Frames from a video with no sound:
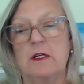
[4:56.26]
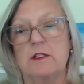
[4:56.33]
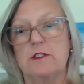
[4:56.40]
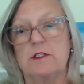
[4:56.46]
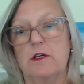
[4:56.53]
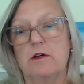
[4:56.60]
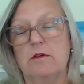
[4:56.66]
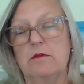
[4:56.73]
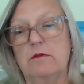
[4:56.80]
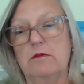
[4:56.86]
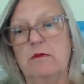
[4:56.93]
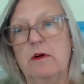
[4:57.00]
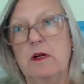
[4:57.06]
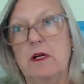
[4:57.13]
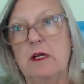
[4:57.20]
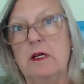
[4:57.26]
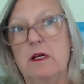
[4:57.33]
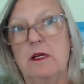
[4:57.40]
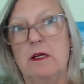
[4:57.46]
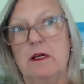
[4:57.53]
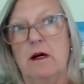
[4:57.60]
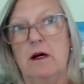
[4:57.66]
So,
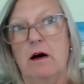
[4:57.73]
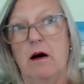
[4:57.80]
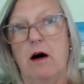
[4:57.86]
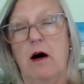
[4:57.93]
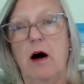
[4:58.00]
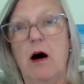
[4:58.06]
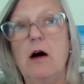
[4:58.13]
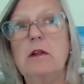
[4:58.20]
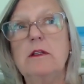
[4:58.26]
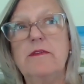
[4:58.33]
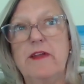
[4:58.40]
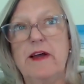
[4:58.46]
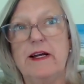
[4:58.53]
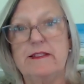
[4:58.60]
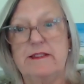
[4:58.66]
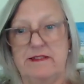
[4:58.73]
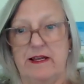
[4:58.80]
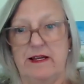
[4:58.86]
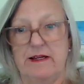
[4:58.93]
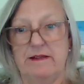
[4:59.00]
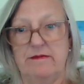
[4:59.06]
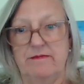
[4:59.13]
all of that
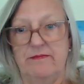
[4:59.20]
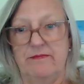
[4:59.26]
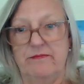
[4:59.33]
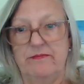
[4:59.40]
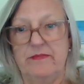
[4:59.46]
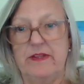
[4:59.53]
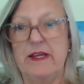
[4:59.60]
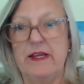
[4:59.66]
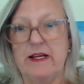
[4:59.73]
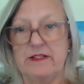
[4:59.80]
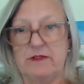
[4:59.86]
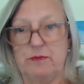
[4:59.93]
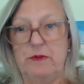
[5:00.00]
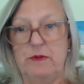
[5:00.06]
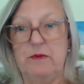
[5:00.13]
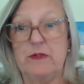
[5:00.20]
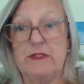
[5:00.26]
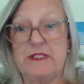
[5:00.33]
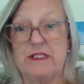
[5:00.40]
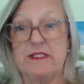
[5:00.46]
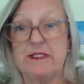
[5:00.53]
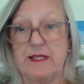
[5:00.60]
said, yes, we
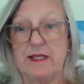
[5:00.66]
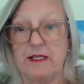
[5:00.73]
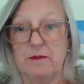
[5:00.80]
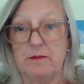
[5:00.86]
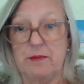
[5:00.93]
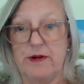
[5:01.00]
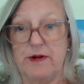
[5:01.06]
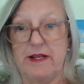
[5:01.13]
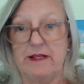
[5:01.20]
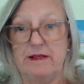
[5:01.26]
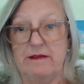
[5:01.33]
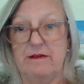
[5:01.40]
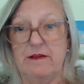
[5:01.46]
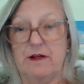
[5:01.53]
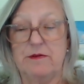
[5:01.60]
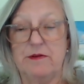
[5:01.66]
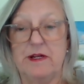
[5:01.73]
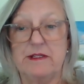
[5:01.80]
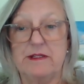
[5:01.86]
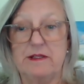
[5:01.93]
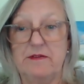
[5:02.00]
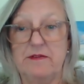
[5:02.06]
want to celebrate the
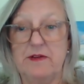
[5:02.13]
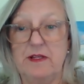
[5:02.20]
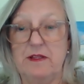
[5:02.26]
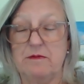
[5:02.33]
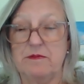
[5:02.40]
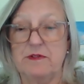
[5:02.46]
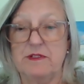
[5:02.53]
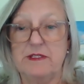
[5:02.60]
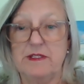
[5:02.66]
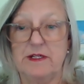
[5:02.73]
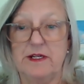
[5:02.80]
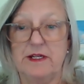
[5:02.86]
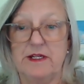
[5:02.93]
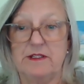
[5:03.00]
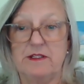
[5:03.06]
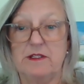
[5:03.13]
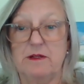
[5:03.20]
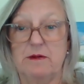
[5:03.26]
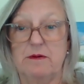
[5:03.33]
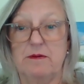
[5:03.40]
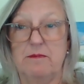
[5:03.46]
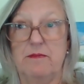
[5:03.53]
creativity, the resilience,
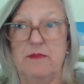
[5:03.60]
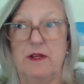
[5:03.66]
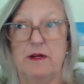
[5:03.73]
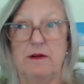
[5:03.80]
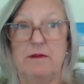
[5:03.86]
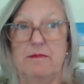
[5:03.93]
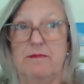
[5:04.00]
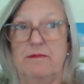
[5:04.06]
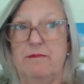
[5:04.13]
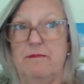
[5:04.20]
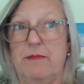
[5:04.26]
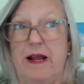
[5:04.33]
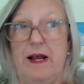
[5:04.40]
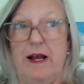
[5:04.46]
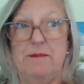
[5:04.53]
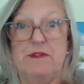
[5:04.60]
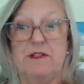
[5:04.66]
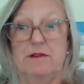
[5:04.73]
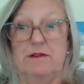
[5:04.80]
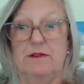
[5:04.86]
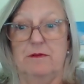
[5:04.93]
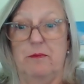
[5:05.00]
the, the
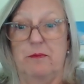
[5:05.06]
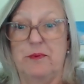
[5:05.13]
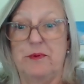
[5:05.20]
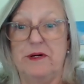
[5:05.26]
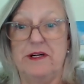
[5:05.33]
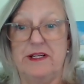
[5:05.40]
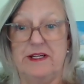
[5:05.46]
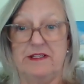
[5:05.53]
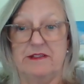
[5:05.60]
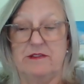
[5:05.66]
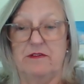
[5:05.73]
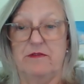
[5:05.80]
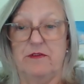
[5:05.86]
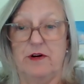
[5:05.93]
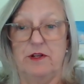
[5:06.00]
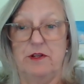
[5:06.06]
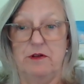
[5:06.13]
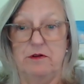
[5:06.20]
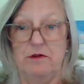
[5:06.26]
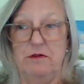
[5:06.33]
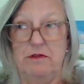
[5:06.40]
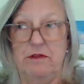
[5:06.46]
absolute brilliance of our
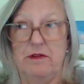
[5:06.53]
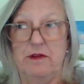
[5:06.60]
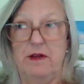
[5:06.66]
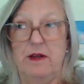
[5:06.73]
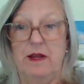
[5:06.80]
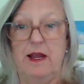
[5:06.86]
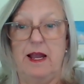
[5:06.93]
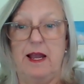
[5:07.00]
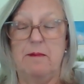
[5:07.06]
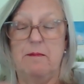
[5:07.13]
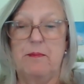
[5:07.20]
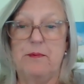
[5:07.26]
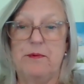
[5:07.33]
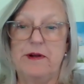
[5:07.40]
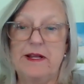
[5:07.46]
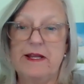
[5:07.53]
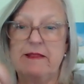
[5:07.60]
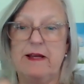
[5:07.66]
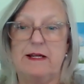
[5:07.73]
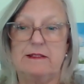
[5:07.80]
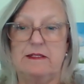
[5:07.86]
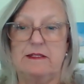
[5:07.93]
youth and bring
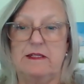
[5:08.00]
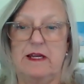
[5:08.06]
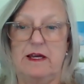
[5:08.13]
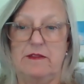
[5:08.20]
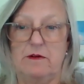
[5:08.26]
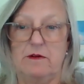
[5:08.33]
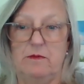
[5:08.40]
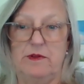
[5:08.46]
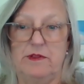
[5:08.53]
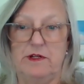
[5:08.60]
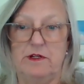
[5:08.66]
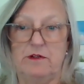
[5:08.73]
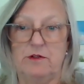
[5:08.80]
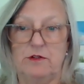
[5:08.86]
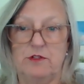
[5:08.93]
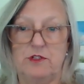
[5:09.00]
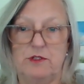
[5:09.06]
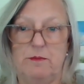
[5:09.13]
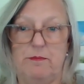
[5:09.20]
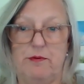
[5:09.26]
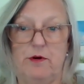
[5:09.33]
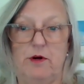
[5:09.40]
that together with
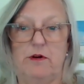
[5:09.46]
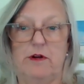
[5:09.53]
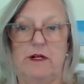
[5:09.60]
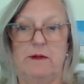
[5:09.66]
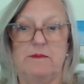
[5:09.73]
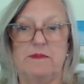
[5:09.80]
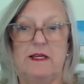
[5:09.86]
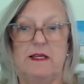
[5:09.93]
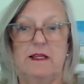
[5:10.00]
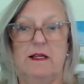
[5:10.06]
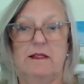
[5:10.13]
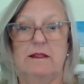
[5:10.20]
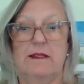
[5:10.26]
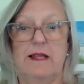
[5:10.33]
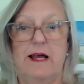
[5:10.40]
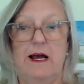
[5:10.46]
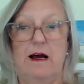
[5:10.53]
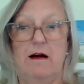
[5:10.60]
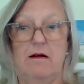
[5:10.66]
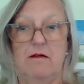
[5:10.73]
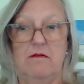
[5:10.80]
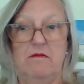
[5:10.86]
internship programs that
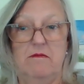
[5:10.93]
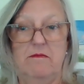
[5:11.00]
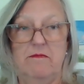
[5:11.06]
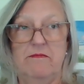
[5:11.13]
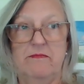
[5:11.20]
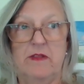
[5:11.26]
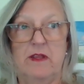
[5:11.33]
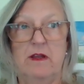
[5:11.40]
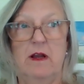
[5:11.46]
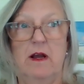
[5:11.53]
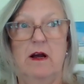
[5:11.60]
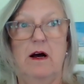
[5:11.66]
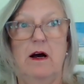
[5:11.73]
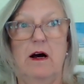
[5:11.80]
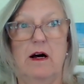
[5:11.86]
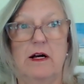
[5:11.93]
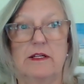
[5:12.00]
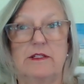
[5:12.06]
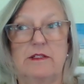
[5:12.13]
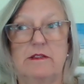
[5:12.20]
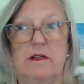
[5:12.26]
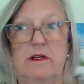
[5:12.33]
allow
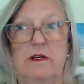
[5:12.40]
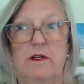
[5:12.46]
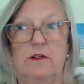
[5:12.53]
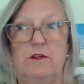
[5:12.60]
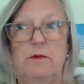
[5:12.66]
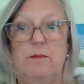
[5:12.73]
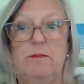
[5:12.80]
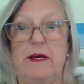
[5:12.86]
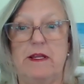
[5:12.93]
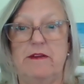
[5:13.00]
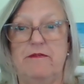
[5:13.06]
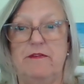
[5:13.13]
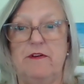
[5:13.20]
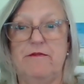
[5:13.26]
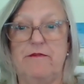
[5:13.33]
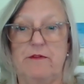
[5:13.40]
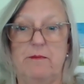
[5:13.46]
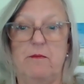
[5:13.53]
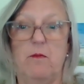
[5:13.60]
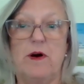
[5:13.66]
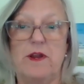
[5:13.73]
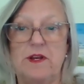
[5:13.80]
us to benefit
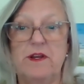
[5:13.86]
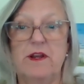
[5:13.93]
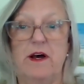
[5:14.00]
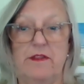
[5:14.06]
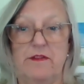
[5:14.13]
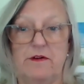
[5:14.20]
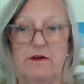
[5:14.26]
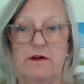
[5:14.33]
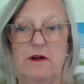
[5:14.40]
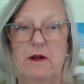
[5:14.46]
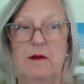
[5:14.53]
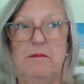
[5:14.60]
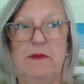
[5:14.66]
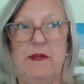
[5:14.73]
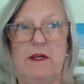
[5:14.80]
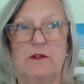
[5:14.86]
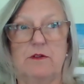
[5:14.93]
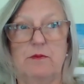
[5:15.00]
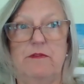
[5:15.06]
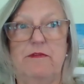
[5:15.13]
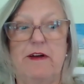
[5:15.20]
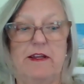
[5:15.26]
from one another
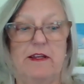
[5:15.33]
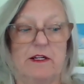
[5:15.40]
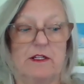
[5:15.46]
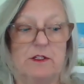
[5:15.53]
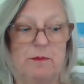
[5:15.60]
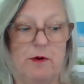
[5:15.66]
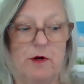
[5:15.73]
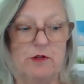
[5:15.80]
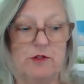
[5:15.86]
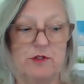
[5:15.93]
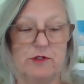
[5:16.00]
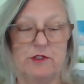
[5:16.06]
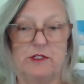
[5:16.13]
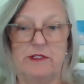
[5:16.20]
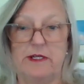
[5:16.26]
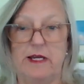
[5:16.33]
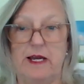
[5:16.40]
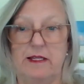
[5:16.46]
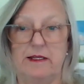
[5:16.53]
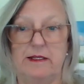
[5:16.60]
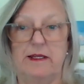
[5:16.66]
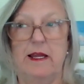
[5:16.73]
because we've had exposure to
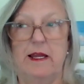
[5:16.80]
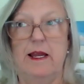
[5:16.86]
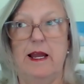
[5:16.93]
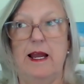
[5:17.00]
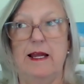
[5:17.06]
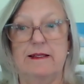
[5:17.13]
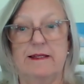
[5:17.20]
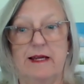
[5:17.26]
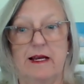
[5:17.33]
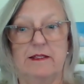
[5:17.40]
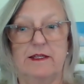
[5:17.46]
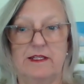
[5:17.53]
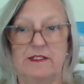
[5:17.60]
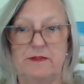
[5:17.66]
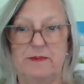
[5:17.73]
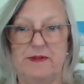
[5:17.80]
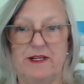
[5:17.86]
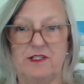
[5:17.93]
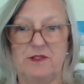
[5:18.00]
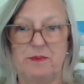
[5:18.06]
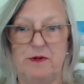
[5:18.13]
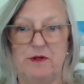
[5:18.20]
talent and talent has been
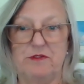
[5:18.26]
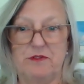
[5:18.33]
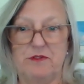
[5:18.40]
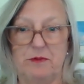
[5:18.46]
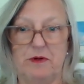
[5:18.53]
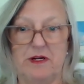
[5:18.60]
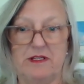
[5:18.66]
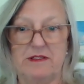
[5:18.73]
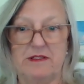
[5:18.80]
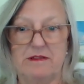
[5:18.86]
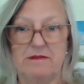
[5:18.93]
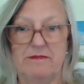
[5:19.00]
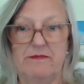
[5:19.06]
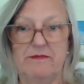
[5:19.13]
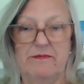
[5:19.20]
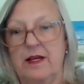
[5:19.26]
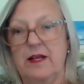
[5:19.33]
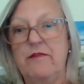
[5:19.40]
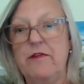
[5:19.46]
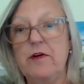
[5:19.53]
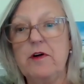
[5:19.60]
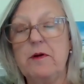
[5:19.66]
exposed to us.
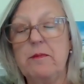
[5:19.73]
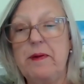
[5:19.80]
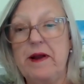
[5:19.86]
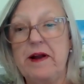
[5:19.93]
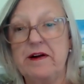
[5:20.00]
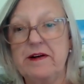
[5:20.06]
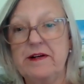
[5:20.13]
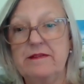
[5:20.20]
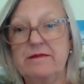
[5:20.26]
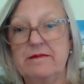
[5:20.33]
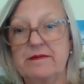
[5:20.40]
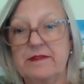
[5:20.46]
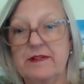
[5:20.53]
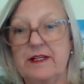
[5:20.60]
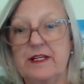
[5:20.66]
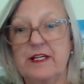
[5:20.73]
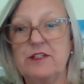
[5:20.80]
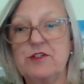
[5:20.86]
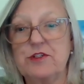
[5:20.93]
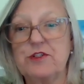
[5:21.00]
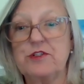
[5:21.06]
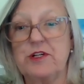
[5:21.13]
If you're a parent,
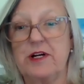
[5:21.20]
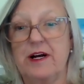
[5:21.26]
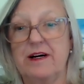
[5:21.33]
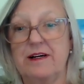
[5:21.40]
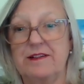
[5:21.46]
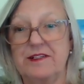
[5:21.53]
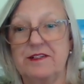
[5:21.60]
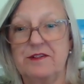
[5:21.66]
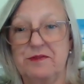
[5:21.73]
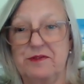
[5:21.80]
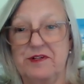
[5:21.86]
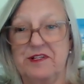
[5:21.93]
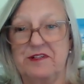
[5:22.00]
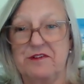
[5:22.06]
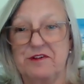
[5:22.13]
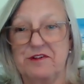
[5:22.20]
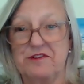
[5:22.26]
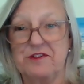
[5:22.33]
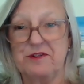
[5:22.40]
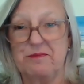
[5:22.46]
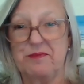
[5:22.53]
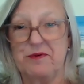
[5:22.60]
get your child into an
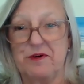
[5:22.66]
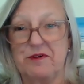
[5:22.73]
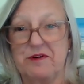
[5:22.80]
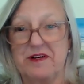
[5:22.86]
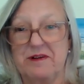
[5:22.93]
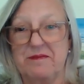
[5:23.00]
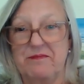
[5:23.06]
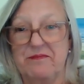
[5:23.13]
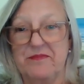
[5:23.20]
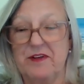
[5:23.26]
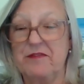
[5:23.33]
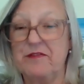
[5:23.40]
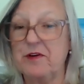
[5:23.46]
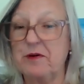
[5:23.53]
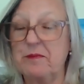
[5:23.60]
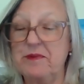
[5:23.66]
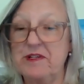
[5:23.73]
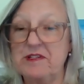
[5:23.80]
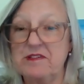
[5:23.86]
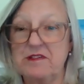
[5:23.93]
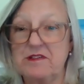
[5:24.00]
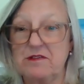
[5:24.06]
internship program. If you're a
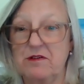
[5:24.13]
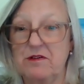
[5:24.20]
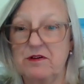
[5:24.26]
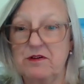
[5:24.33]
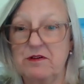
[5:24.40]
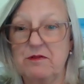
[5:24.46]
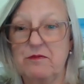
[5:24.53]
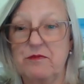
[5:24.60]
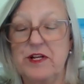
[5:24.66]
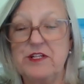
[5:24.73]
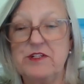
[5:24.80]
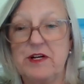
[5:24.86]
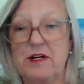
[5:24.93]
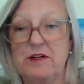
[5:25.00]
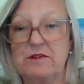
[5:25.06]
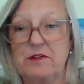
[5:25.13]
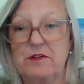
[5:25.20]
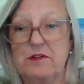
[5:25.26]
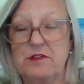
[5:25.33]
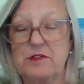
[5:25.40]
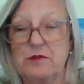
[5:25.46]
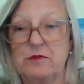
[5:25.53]
business owner, reach out to
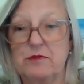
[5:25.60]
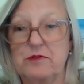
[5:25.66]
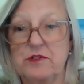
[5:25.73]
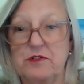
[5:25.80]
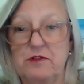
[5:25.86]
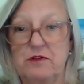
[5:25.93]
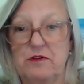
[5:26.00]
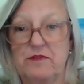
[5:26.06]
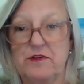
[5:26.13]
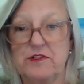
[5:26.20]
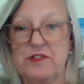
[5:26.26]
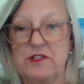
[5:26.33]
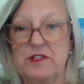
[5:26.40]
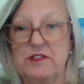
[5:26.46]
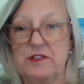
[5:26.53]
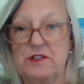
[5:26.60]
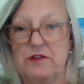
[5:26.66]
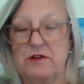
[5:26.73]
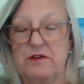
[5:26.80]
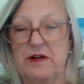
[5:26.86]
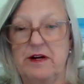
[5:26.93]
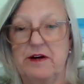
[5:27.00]
the schools and universities in
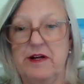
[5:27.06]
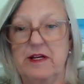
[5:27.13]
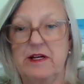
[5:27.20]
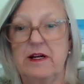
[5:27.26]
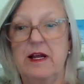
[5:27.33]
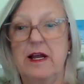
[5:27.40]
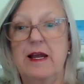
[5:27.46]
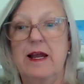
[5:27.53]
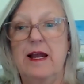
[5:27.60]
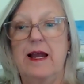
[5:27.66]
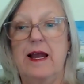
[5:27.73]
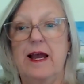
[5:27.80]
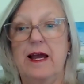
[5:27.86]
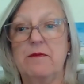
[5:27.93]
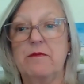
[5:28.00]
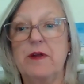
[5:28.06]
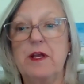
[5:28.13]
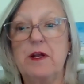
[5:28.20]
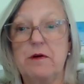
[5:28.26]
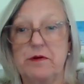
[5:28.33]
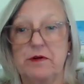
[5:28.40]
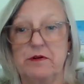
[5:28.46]
your area and
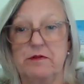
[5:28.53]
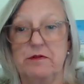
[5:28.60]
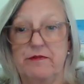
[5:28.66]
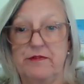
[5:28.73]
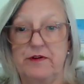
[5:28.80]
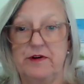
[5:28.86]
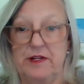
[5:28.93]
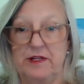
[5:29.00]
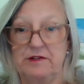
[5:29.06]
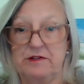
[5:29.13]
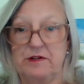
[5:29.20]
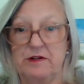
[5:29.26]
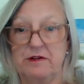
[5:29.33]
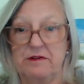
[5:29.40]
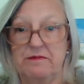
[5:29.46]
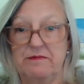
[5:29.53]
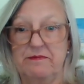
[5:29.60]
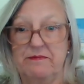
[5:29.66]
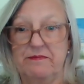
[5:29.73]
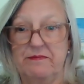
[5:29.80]
recruit for an intern.